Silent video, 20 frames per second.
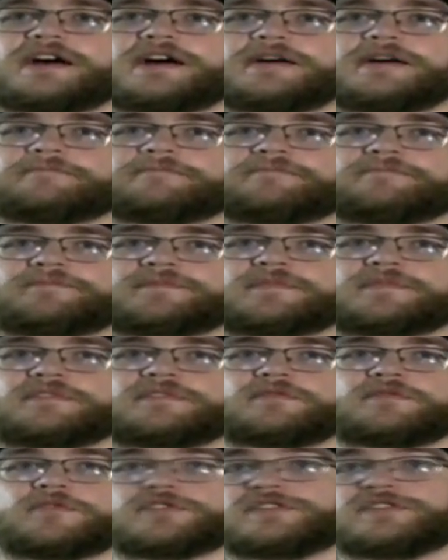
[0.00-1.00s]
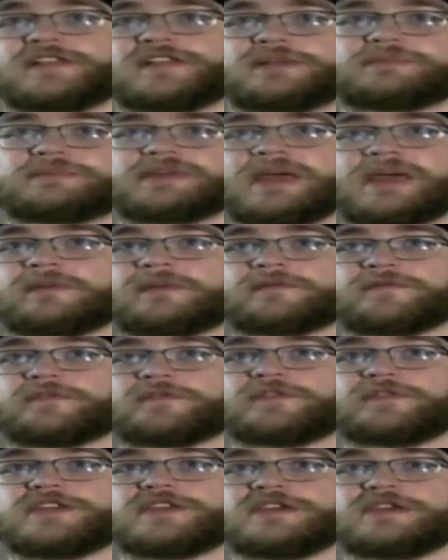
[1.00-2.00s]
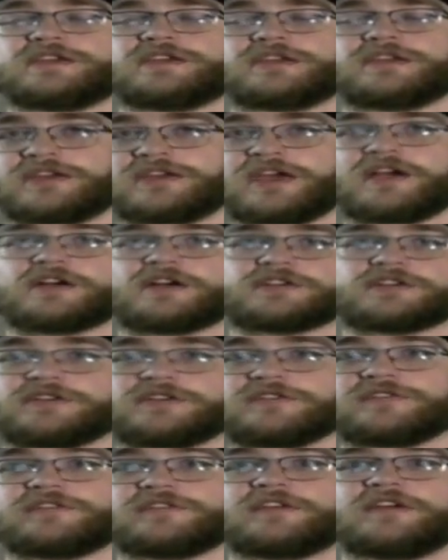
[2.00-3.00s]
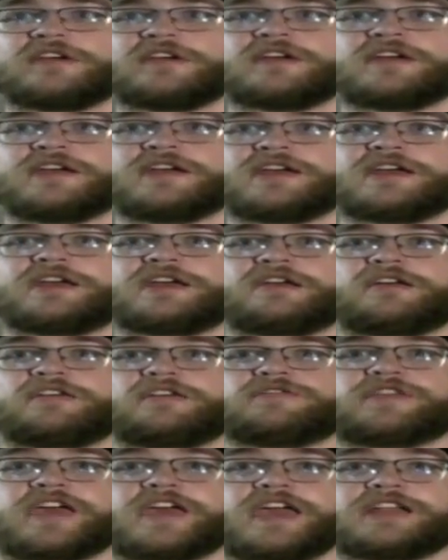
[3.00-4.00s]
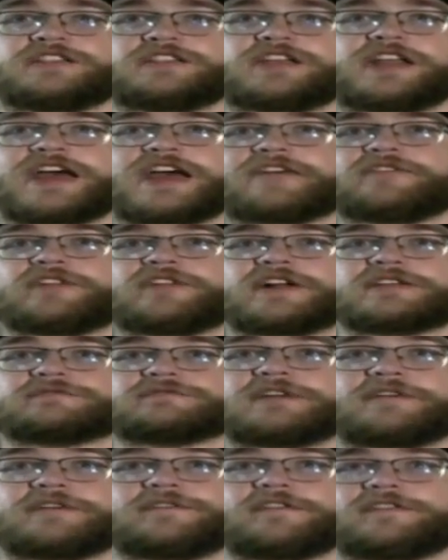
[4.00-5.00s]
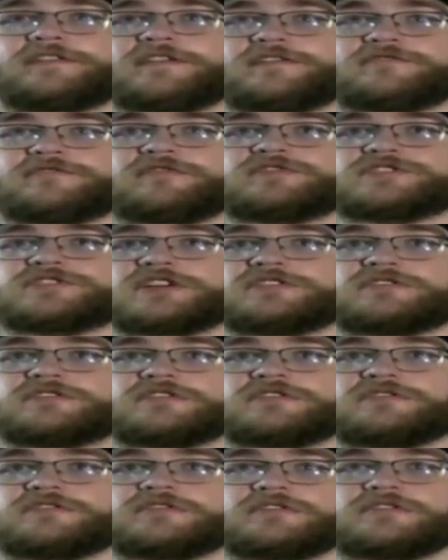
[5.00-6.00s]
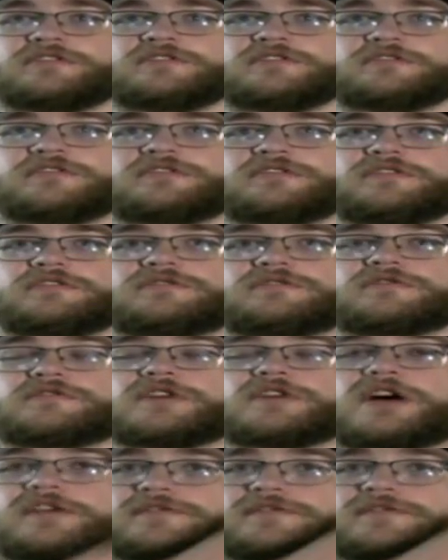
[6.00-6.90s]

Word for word: um, or developed games for the characters. They did have a lot of references to each other through